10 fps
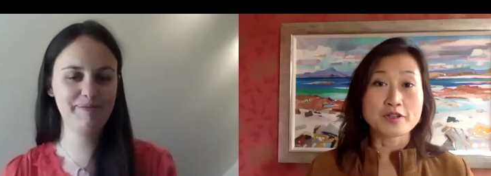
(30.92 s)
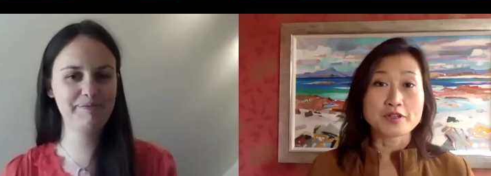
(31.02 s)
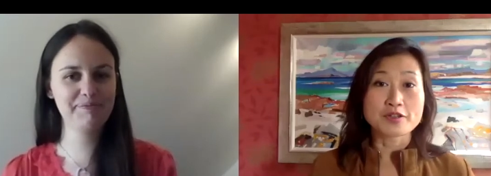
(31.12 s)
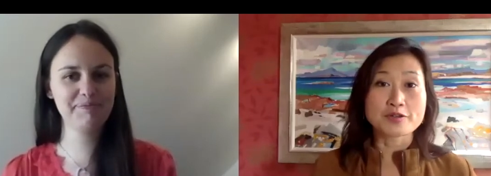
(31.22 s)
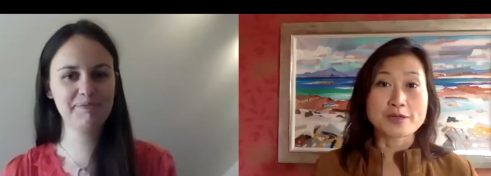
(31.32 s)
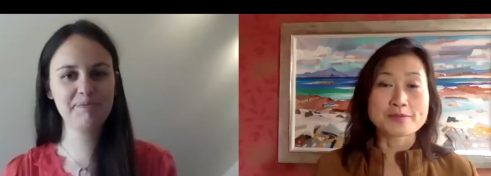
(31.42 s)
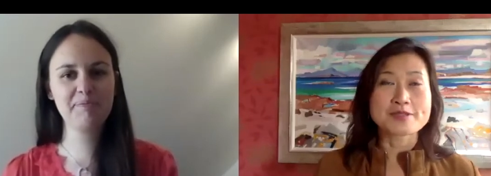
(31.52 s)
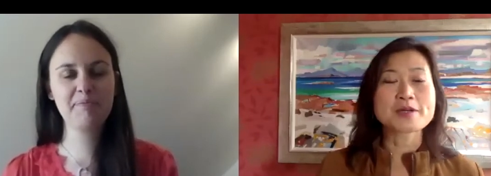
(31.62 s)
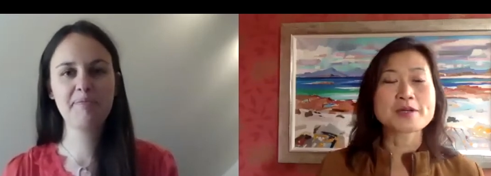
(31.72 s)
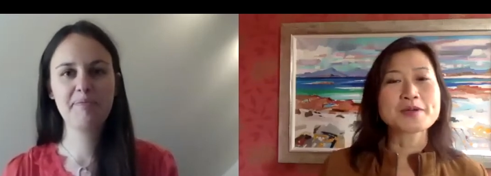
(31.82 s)
Speaker 1: your dreams.
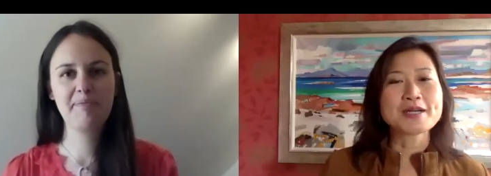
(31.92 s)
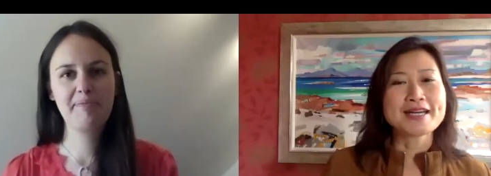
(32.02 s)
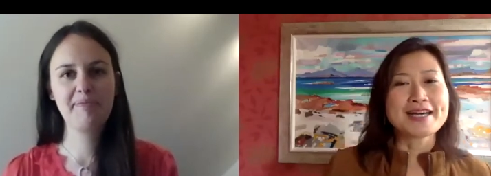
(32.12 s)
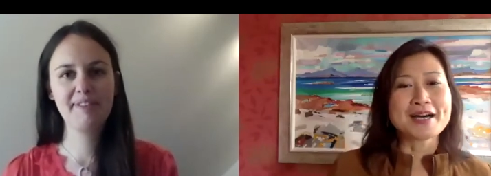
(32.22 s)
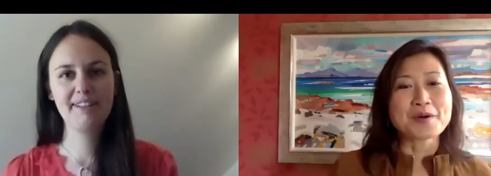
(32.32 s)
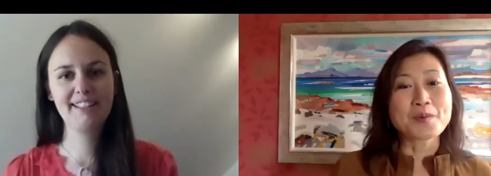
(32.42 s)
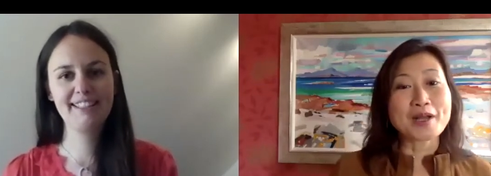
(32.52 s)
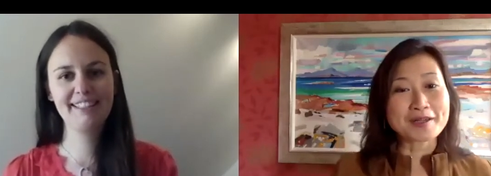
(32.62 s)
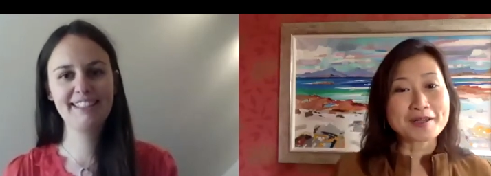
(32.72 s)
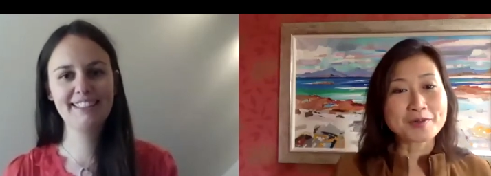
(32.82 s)
So, uh,
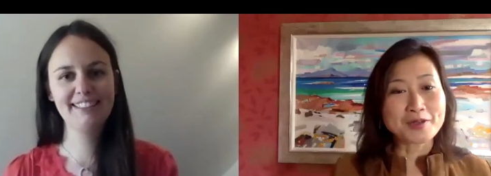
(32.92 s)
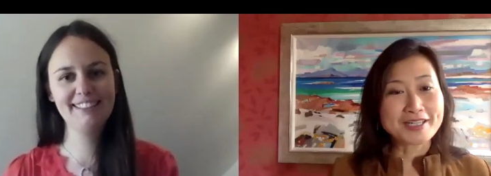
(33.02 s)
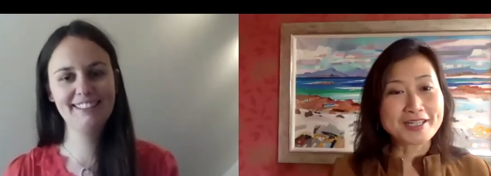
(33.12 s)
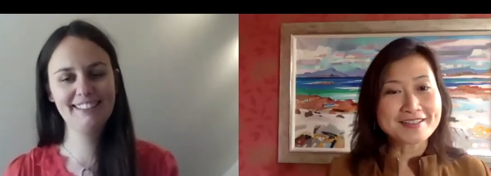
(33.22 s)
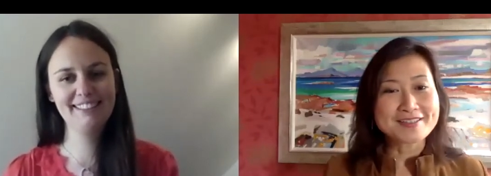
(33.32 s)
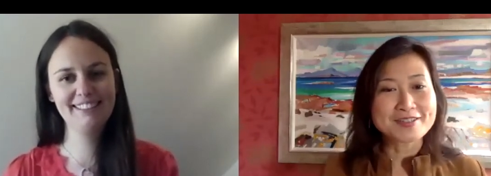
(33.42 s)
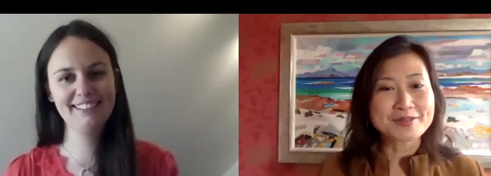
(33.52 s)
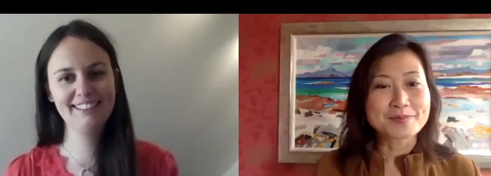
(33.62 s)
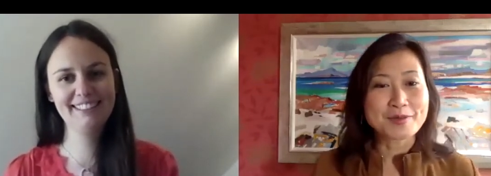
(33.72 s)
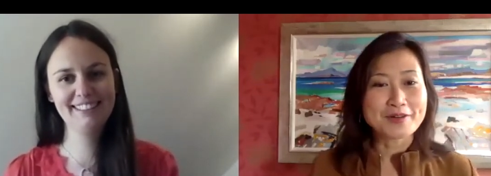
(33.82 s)
welcome, Laury to
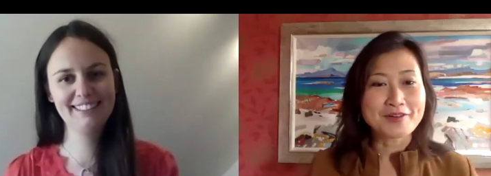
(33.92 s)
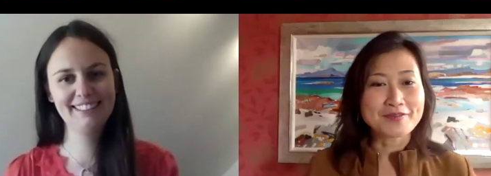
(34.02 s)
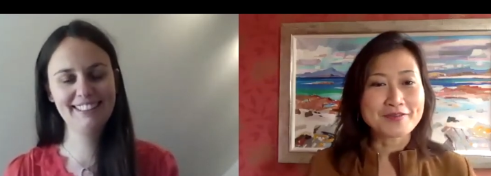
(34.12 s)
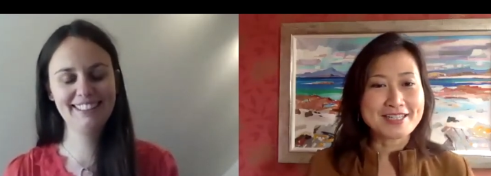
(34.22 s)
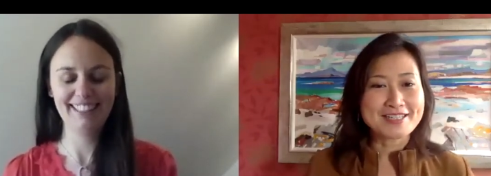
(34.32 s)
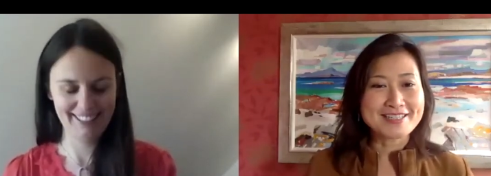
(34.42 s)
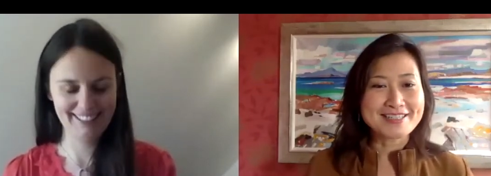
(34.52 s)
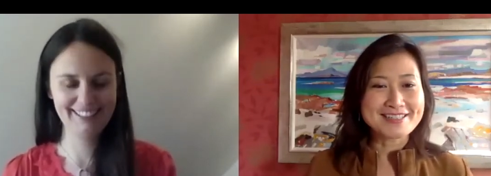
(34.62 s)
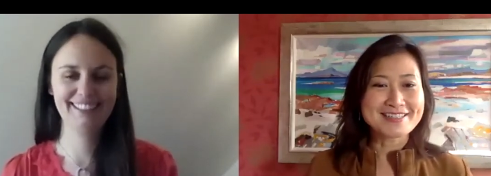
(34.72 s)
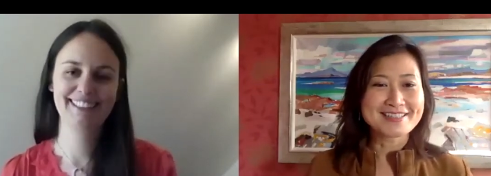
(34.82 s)
Brave Conversations.
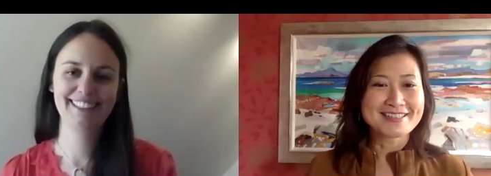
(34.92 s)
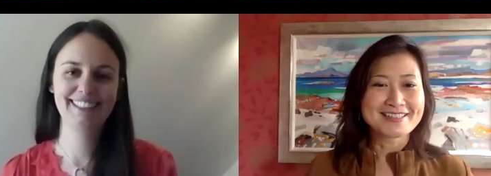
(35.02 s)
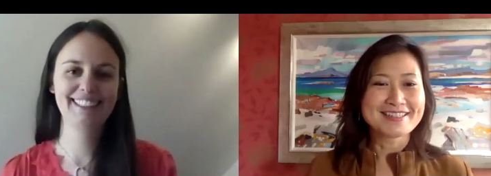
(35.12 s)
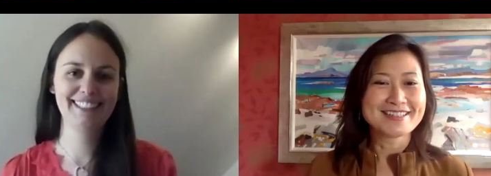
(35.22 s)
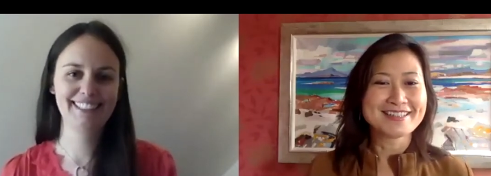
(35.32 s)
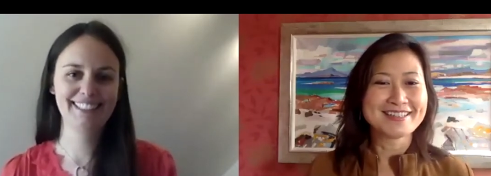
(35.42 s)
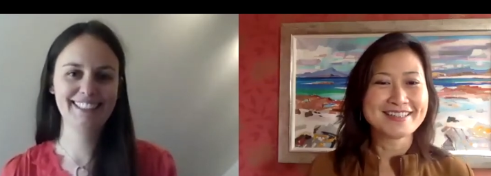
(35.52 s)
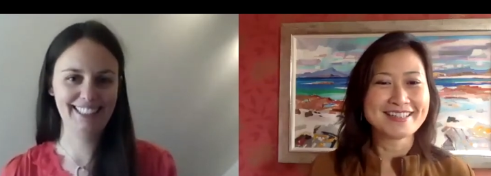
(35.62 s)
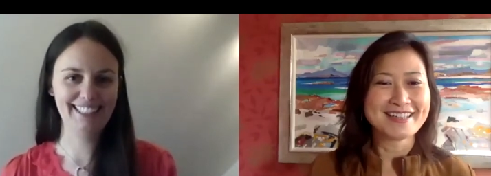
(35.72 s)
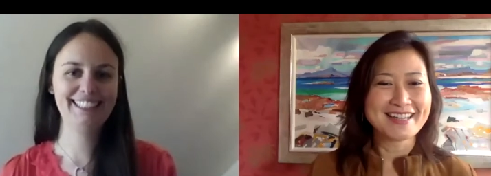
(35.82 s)

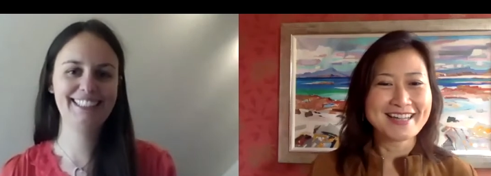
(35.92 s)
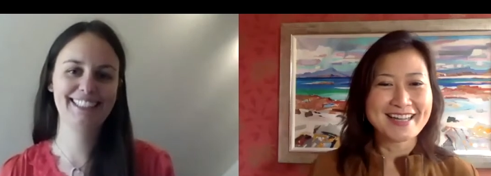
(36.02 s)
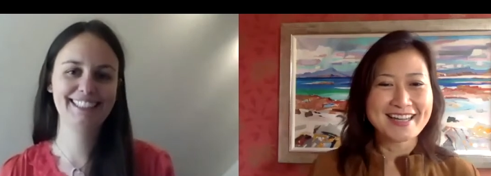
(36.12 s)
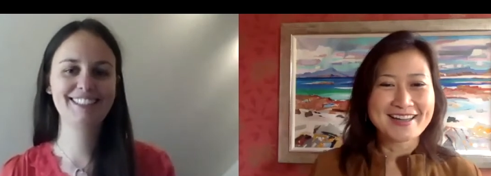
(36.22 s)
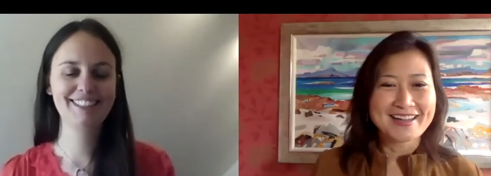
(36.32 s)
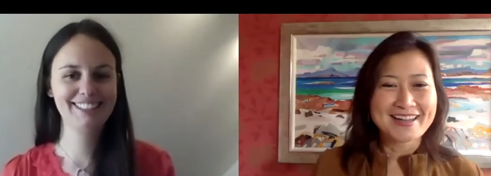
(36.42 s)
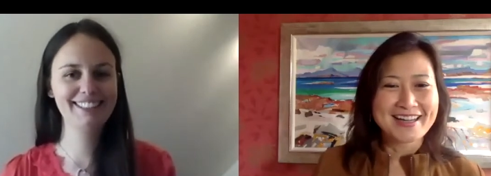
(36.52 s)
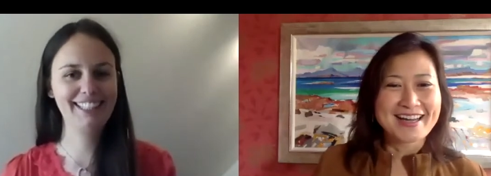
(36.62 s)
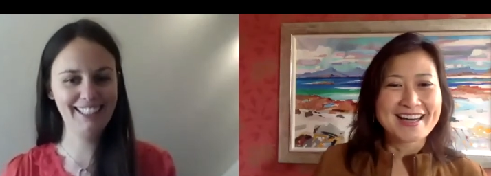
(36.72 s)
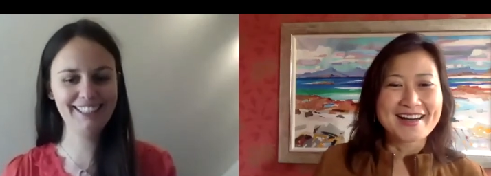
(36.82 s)
Speaker 2: Thanks.
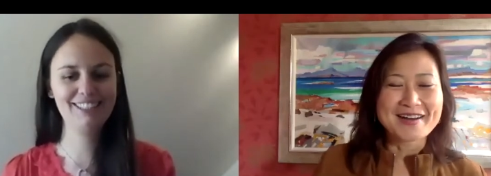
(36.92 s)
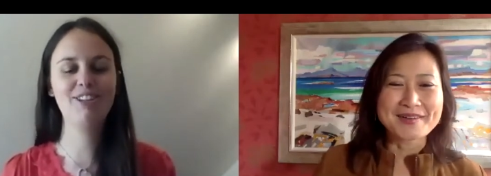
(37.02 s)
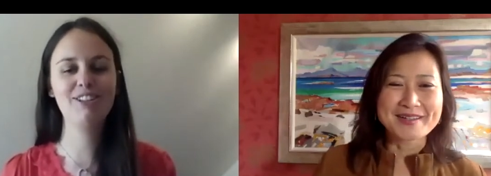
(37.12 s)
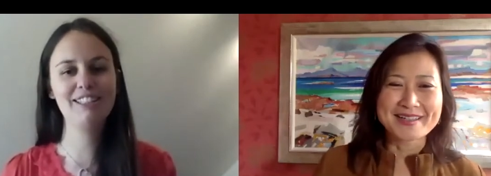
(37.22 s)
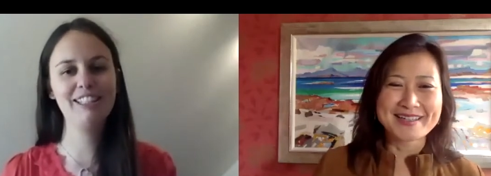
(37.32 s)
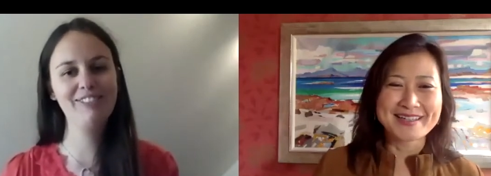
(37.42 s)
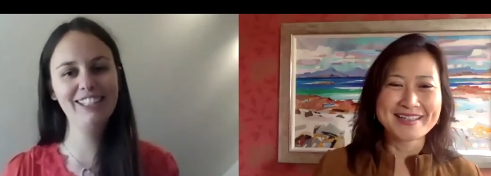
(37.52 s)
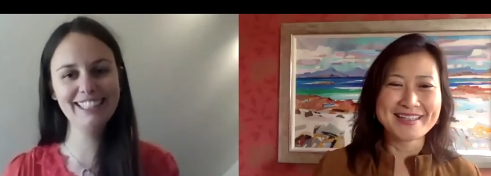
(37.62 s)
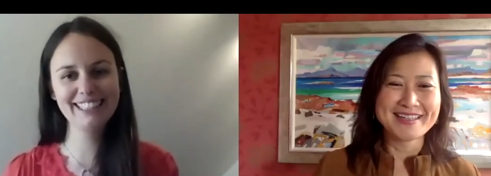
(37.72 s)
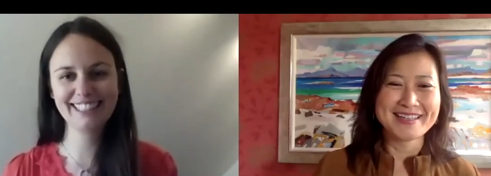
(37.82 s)
Thanks for hosting me.
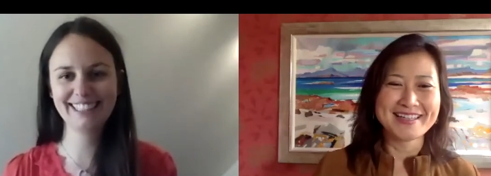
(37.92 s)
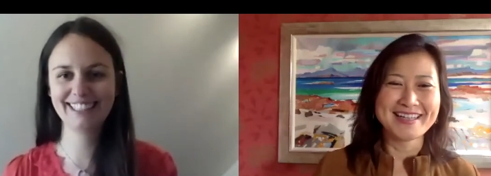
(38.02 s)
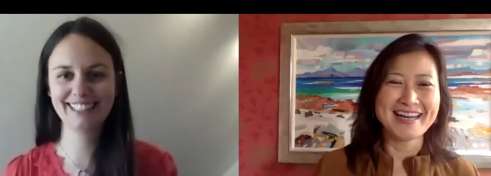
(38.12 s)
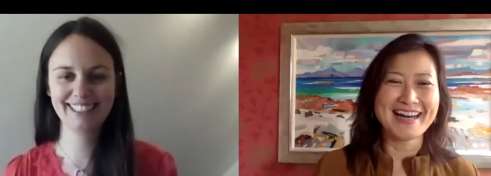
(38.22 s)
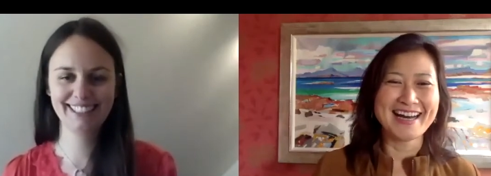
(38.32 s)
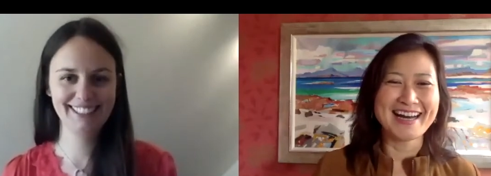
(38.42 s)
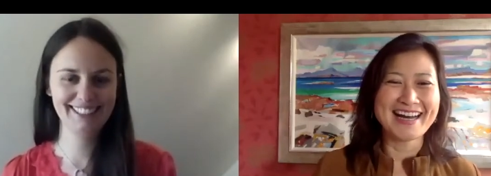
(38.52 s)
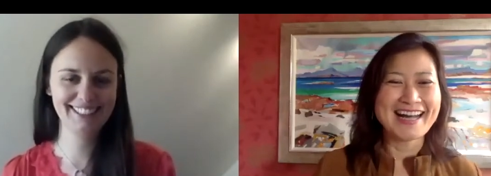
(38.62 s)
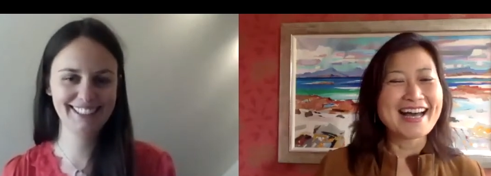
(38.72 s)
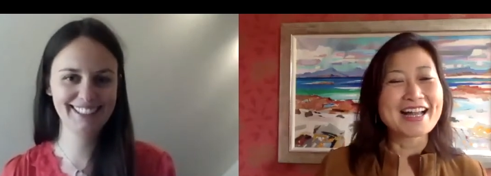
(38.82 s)

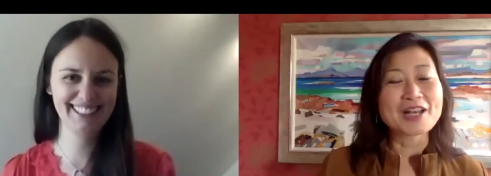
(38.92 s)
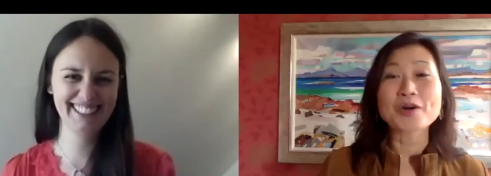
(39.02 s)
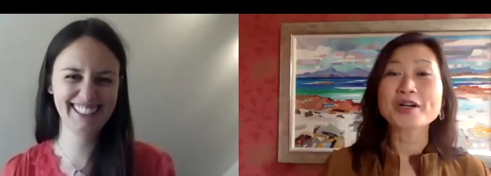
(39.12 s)
Speaker 1: Laury